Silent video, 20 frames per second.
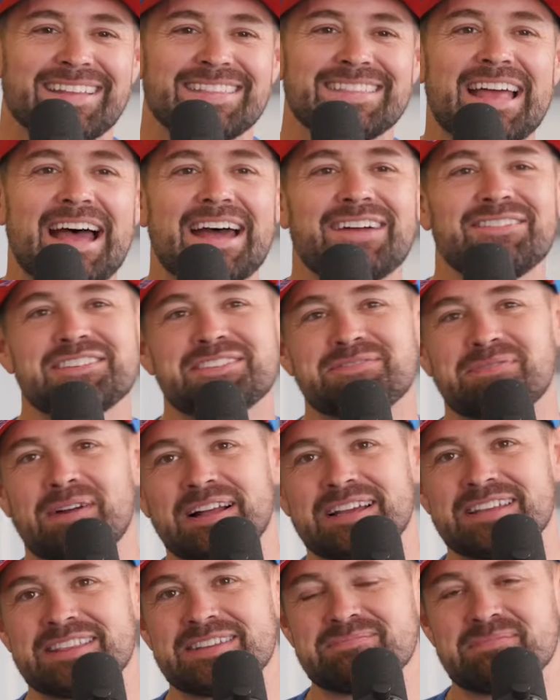That was
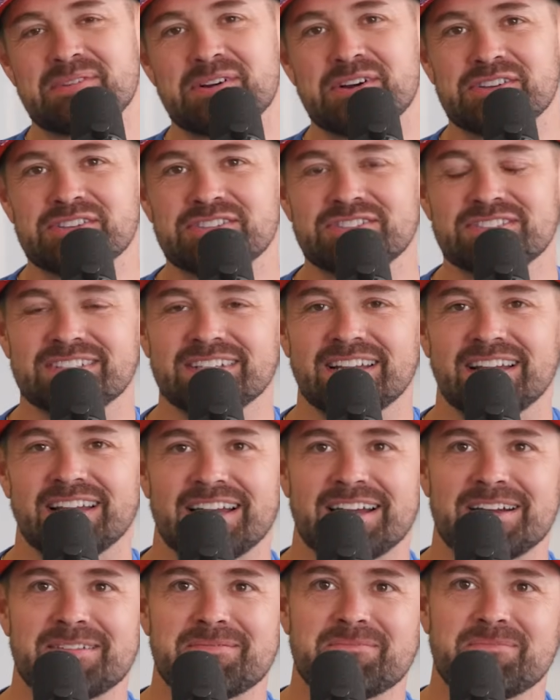probably the most,
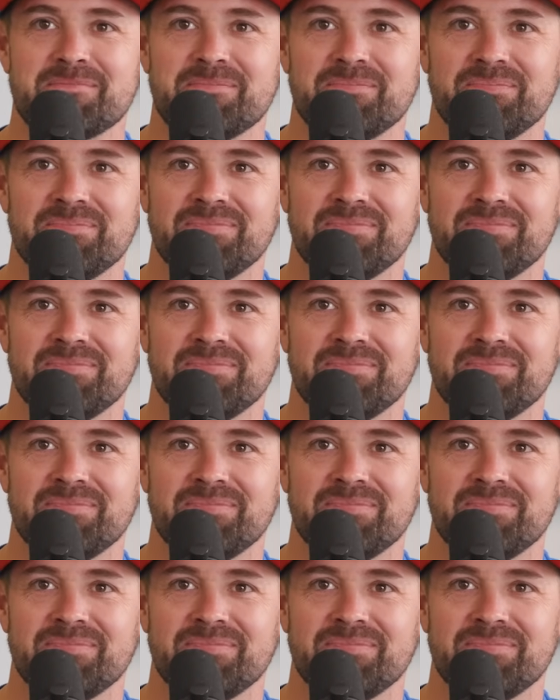the